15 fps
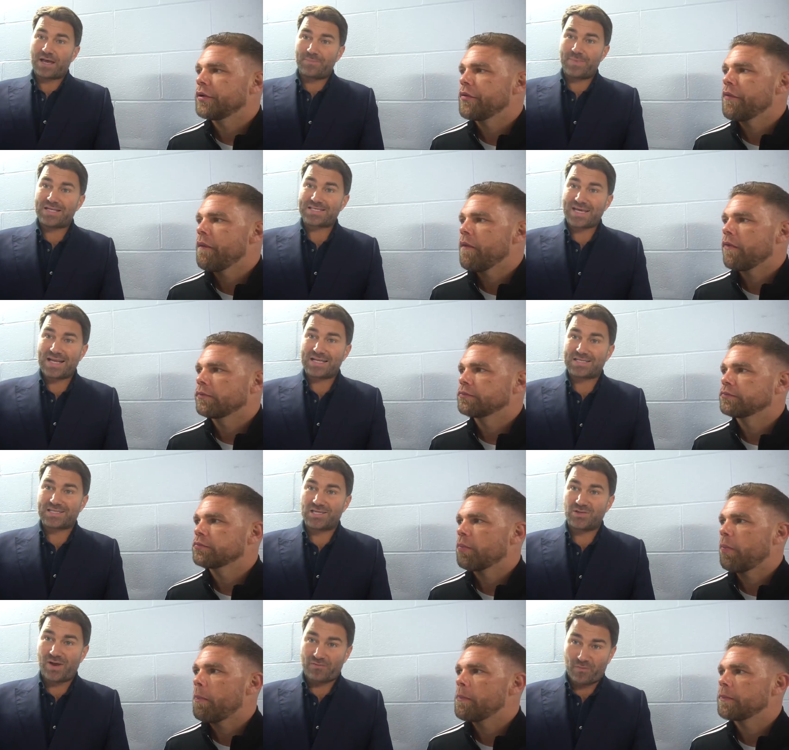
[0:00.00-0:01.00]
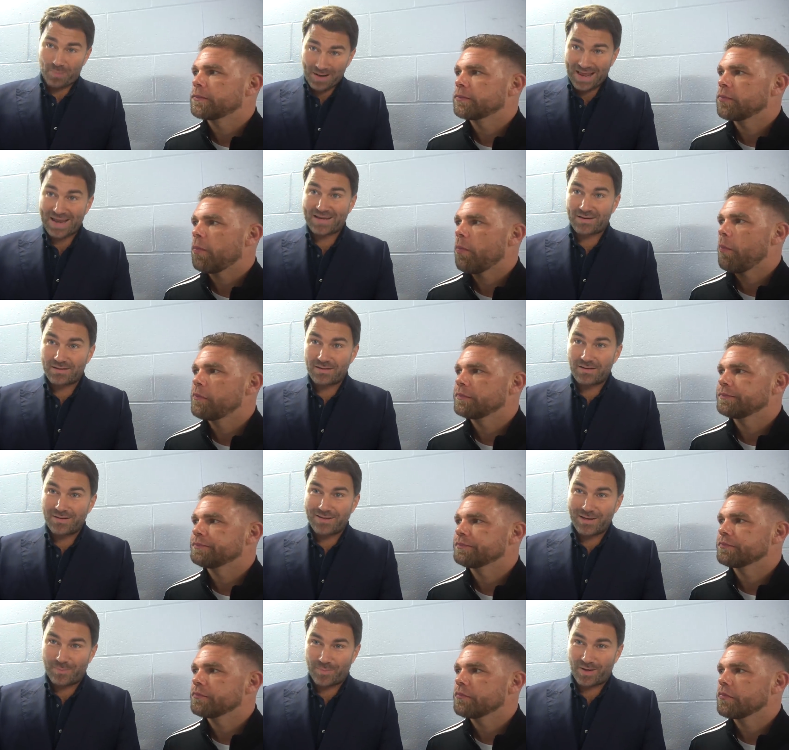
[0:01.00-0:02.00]
Speaker 1: that mentality, you have a plan
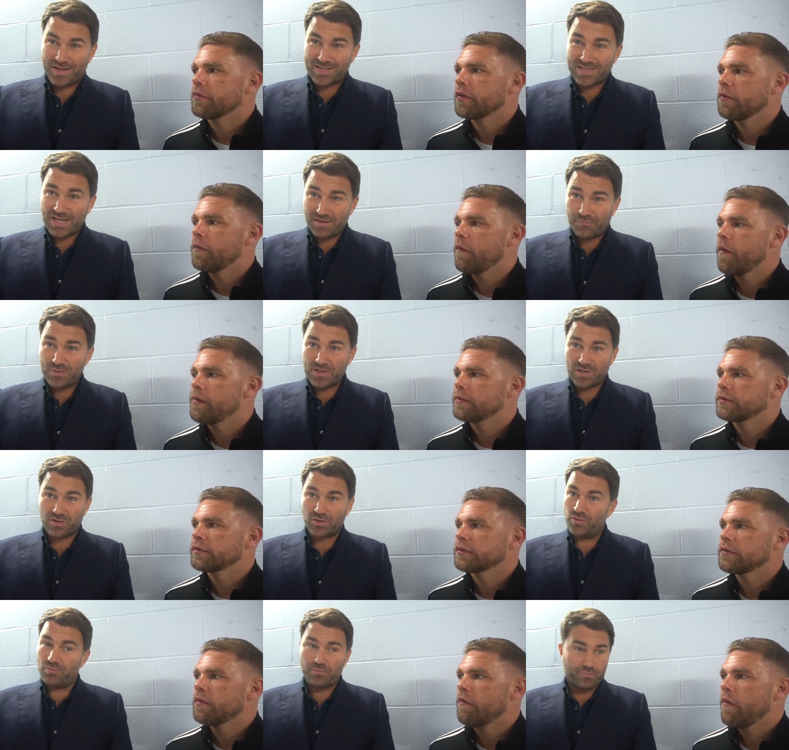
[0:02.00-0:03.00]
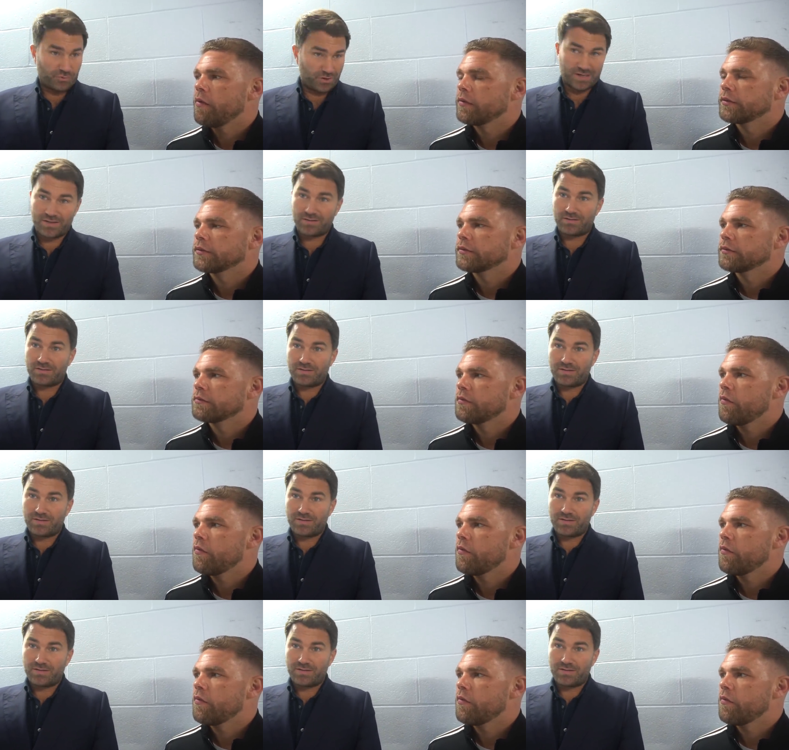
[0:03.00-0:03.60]
in place. If we do, brilliant.